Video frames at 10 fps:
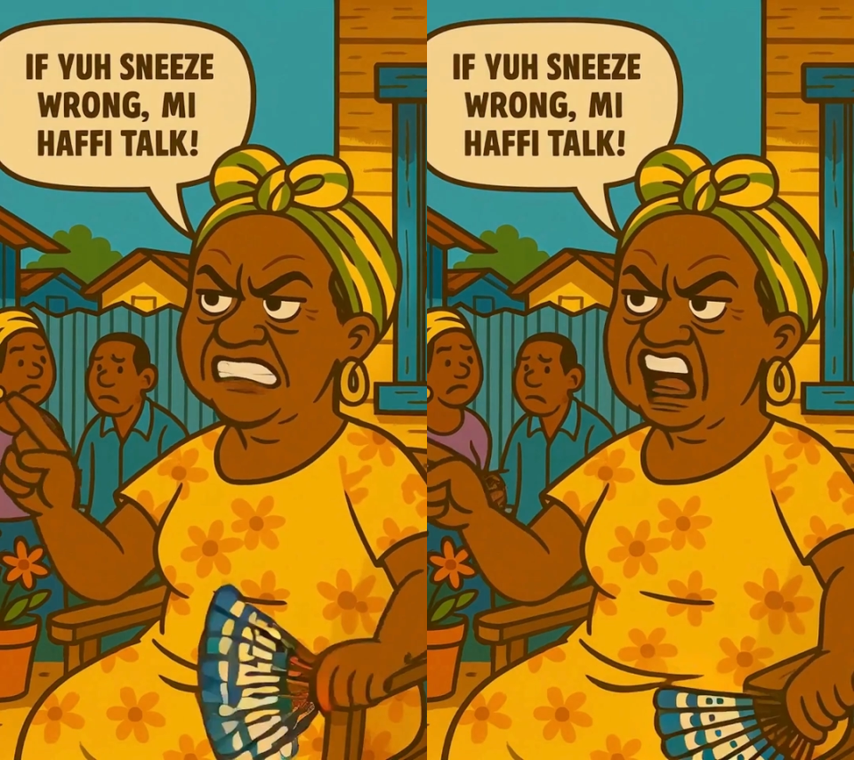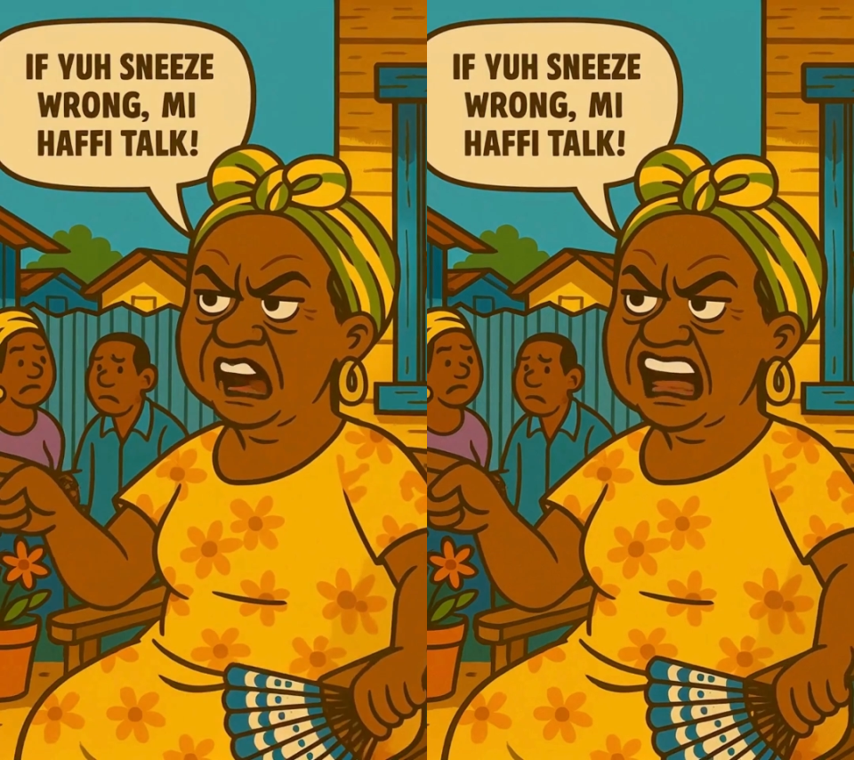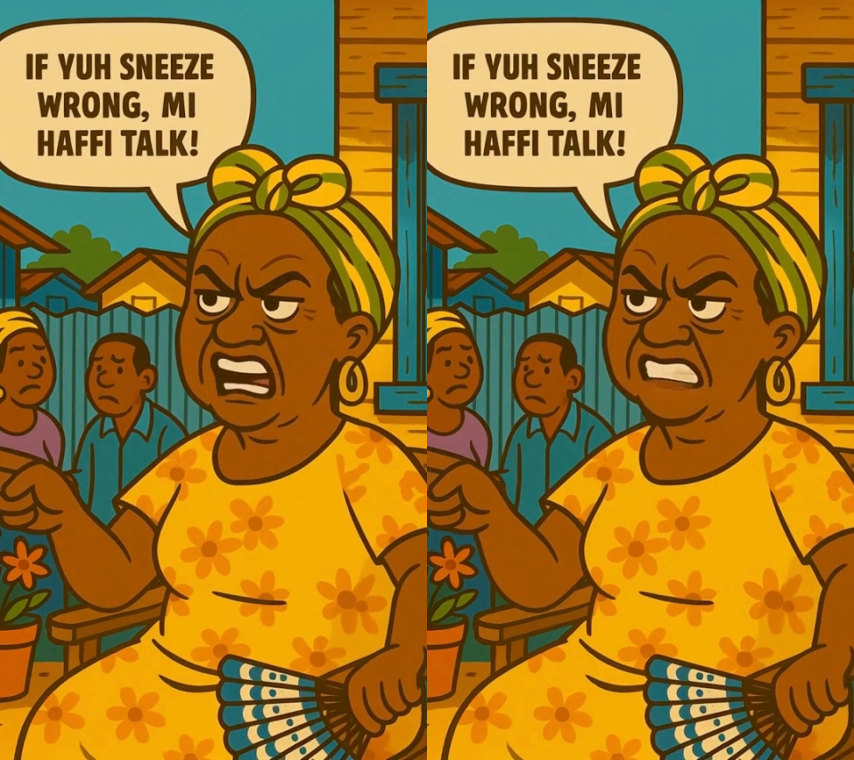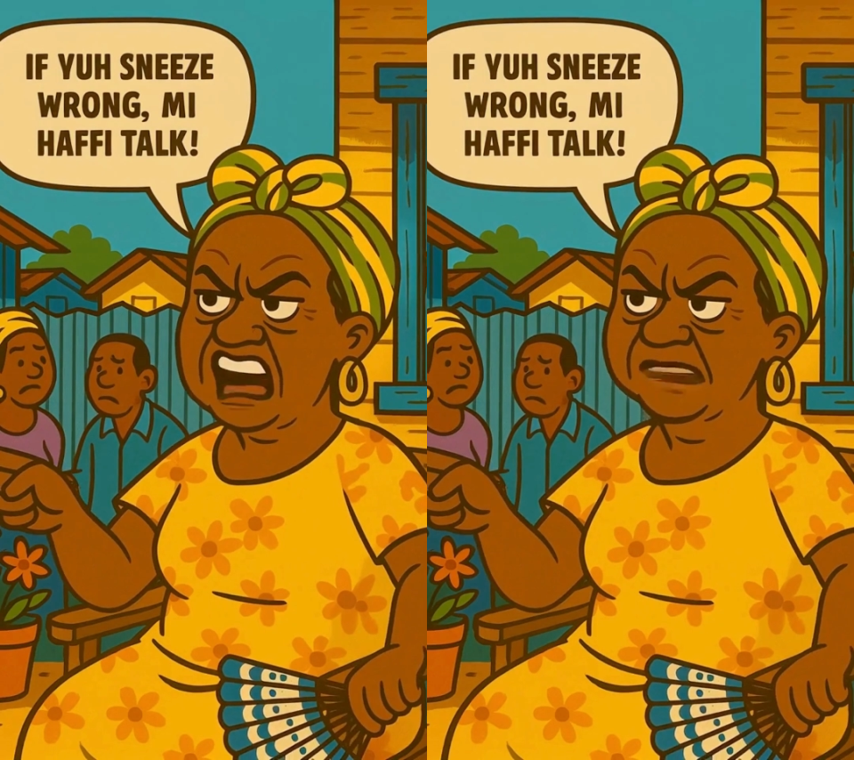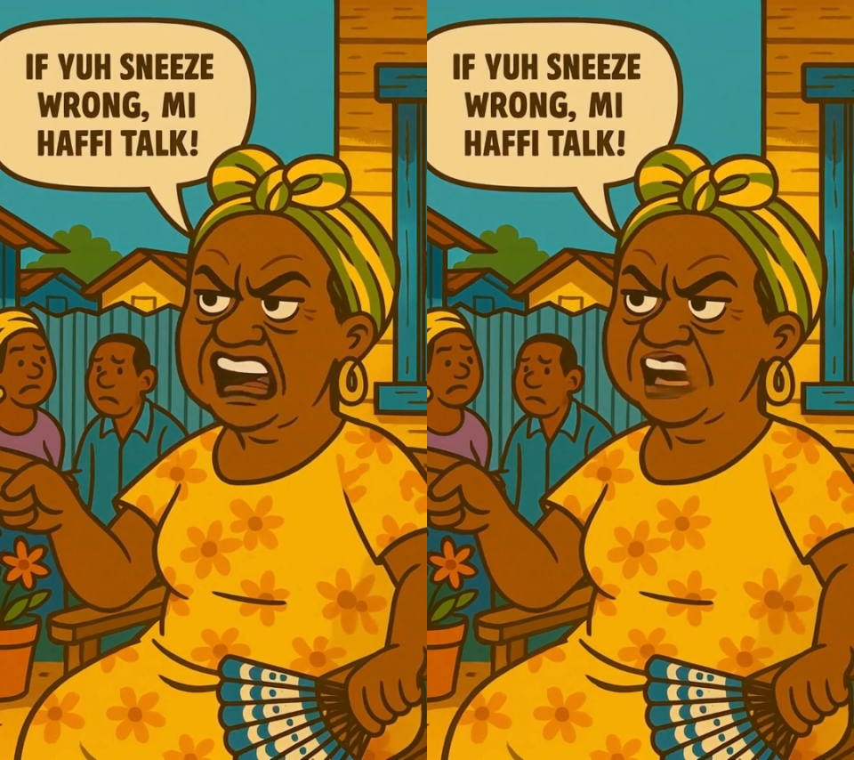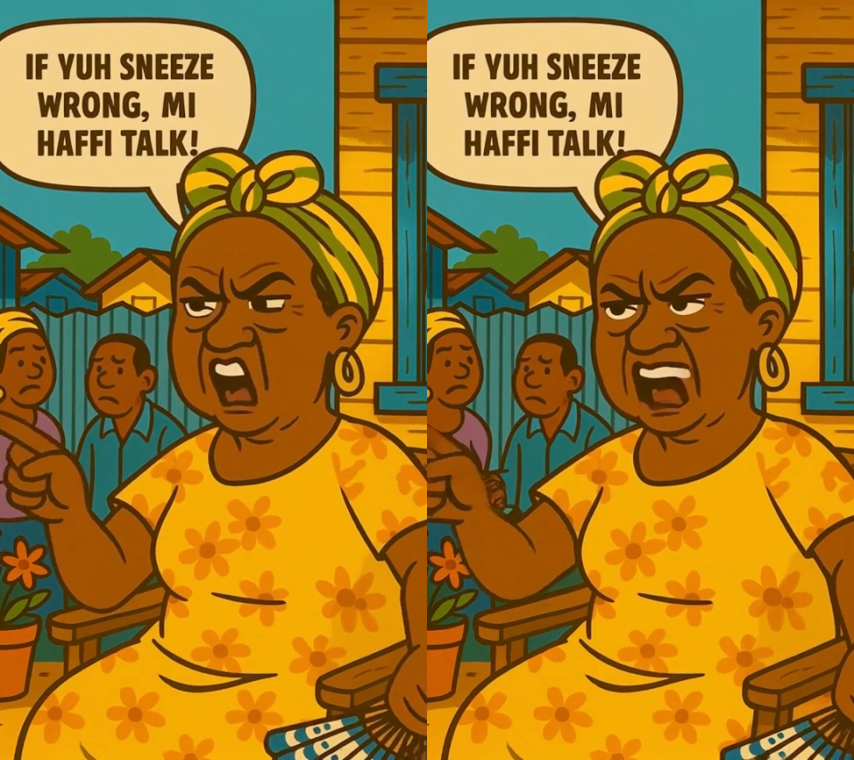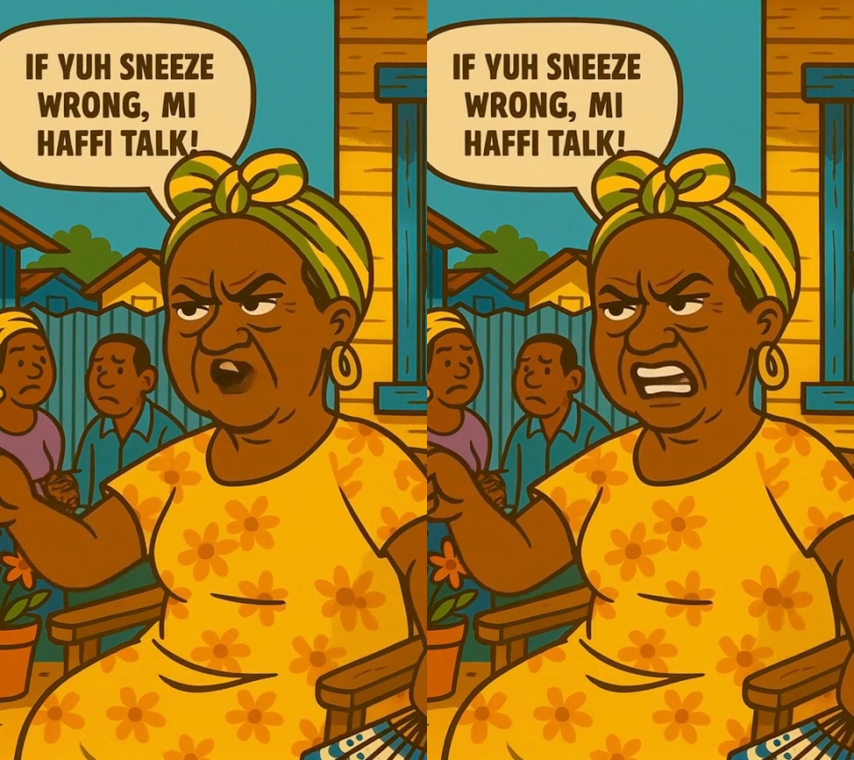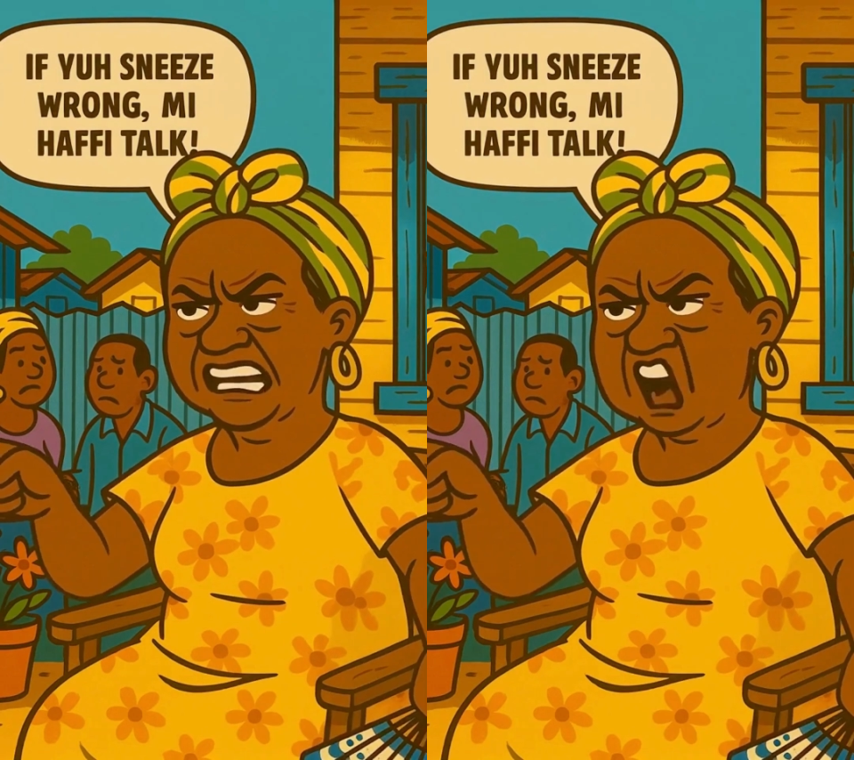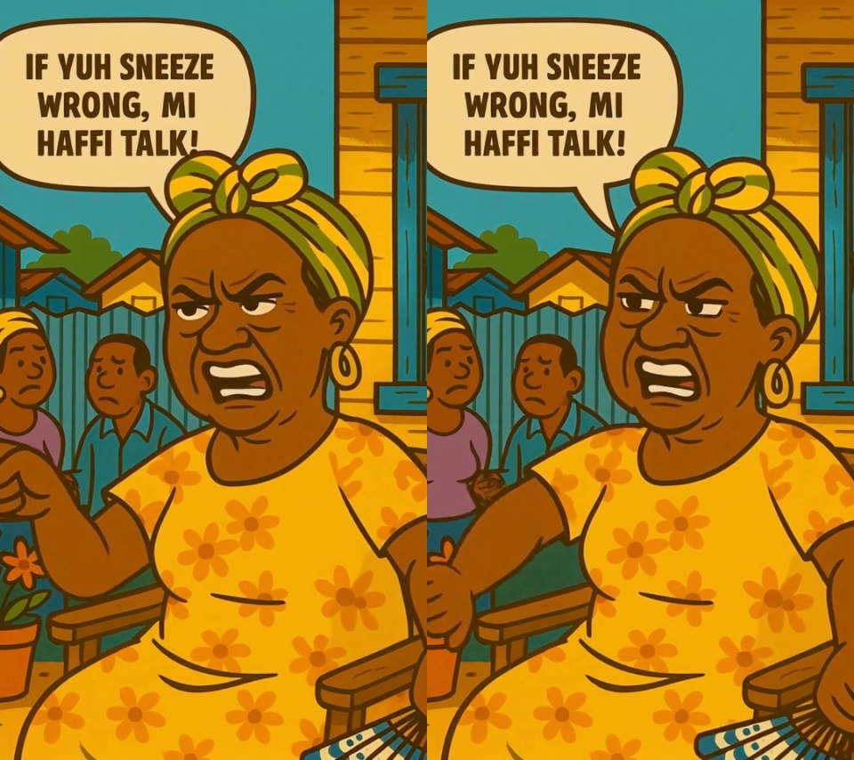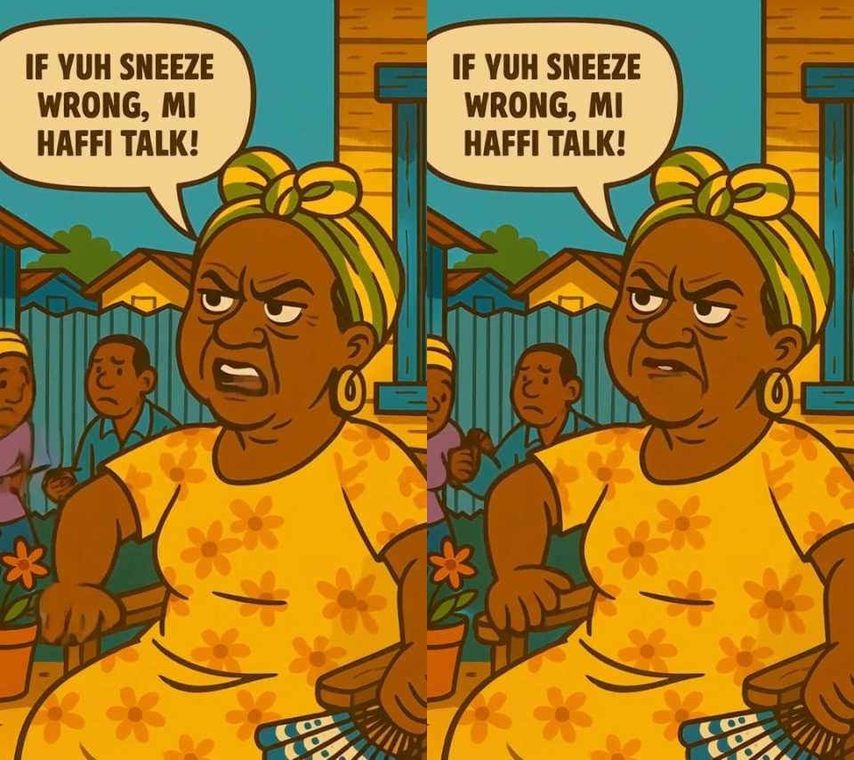scene. If you sneezed
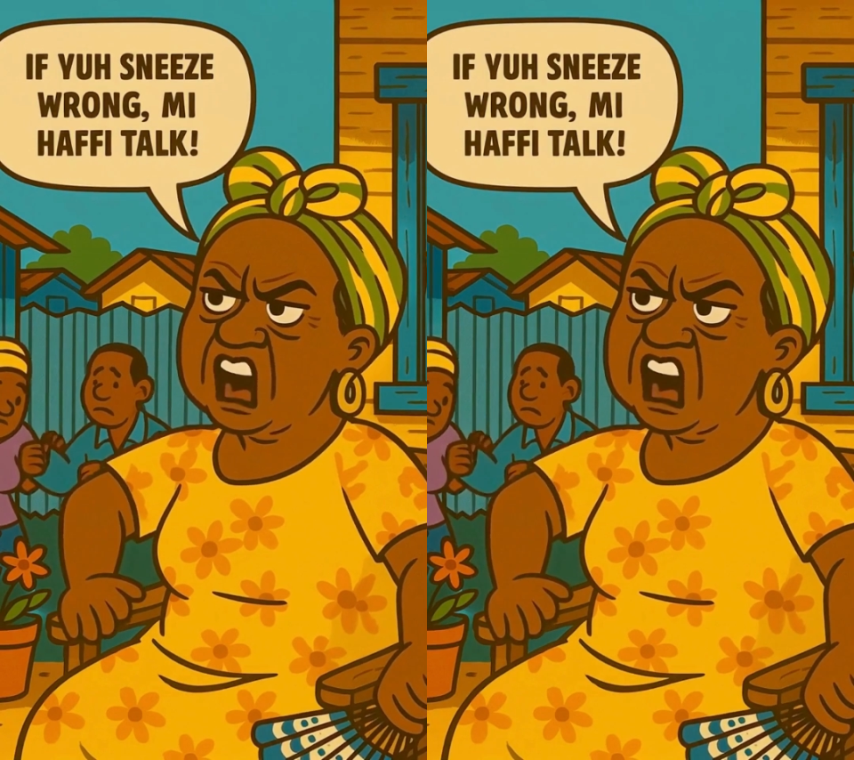wrong,